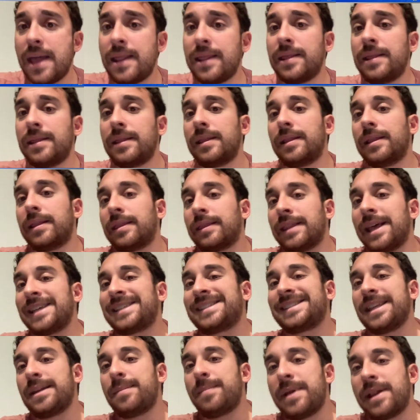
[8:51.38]
And then,
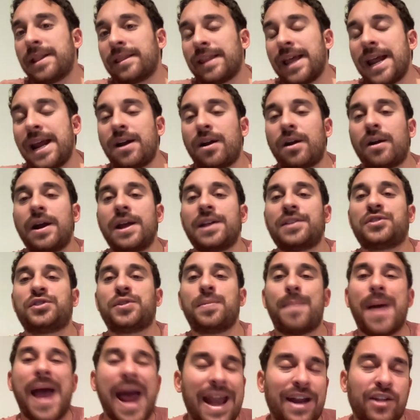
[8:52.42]
less than a minute
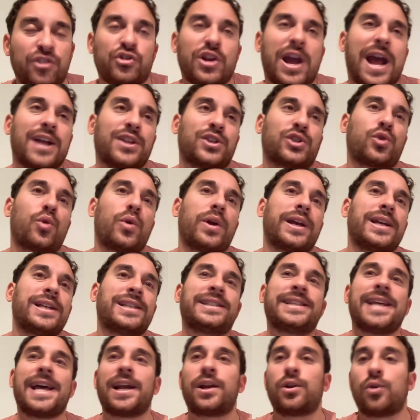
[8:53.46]
later, it's Zibanejad
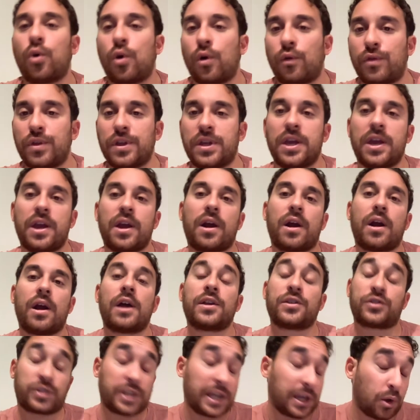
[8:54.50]
scoring his 2nd goal of the
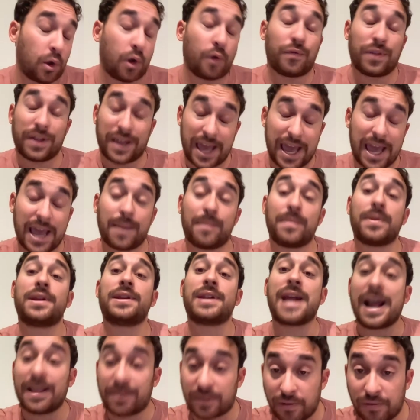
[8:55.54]
year, 2nd goal of the
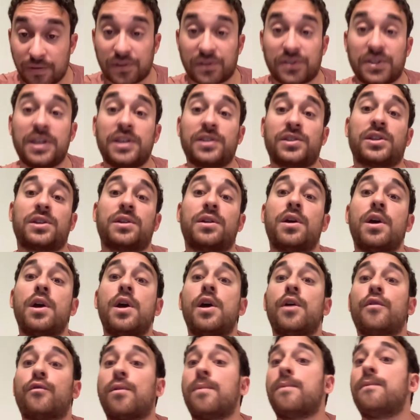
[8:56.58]
game, 9th of the
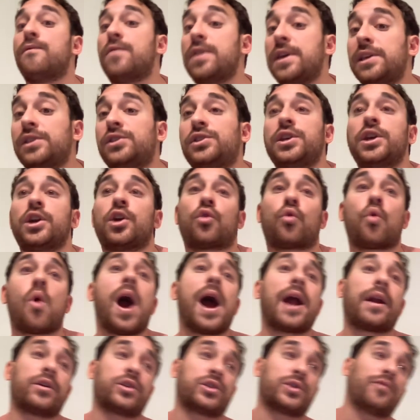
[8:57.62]
season, from Vizi
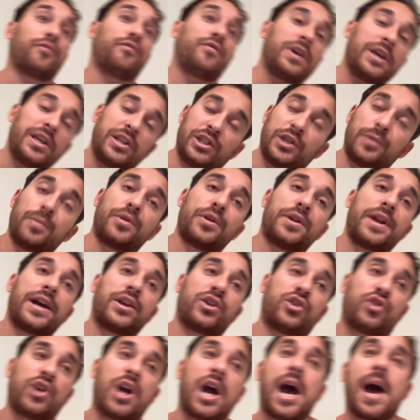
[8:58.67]
and Kreider. So Vizi
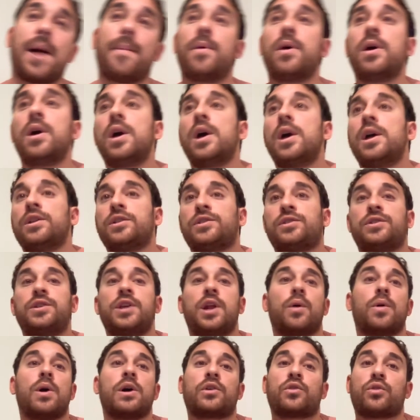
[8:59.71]
with a nice job,
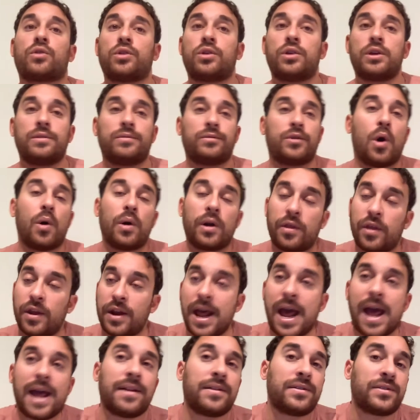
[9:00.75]

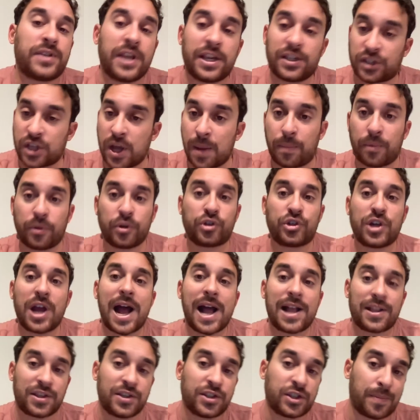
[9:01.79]
going to the net, takes a
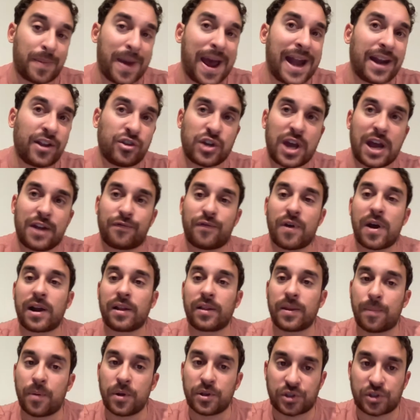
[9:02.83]
couple of shots, and Zibanejad